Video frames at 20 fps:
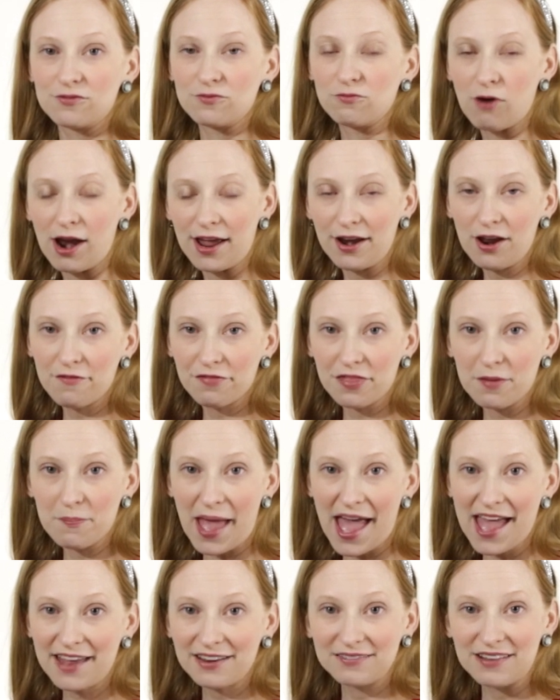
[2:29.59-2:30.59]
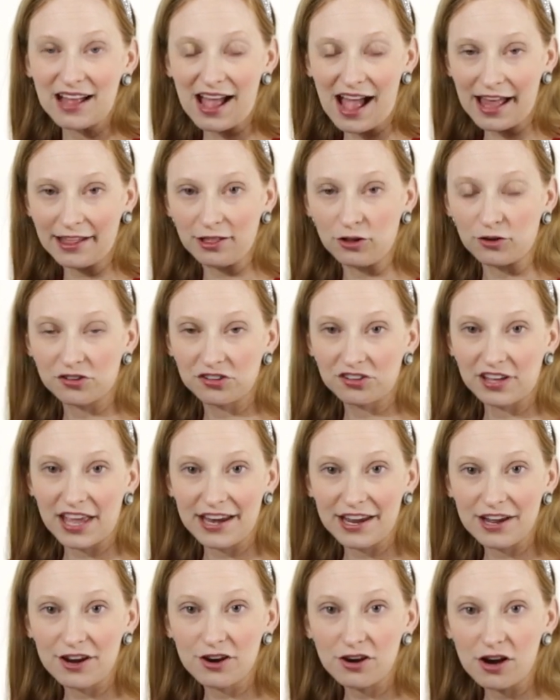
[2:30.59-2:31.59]
Right off the bat, I look
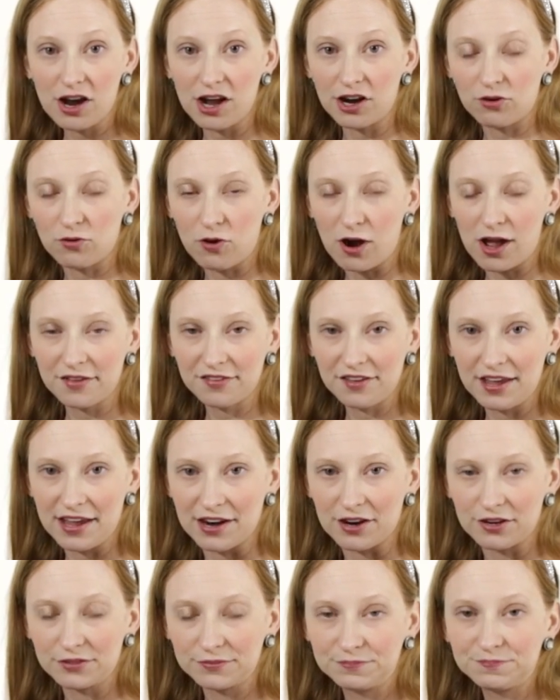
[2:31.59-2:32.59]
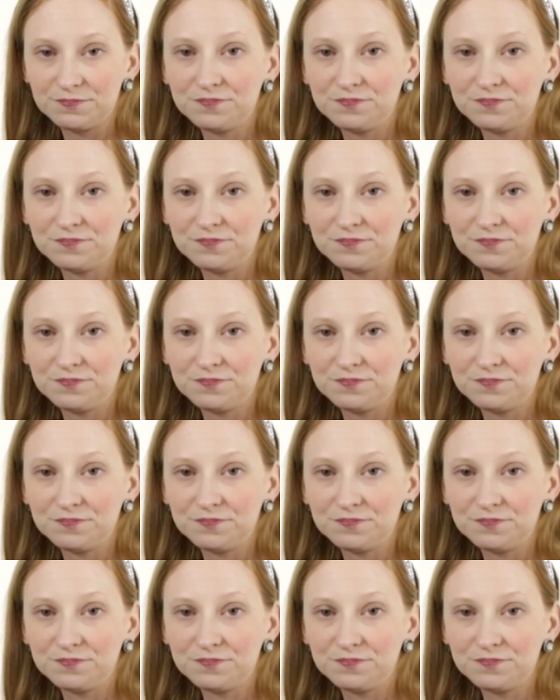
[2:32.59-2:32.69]
skinnier across here.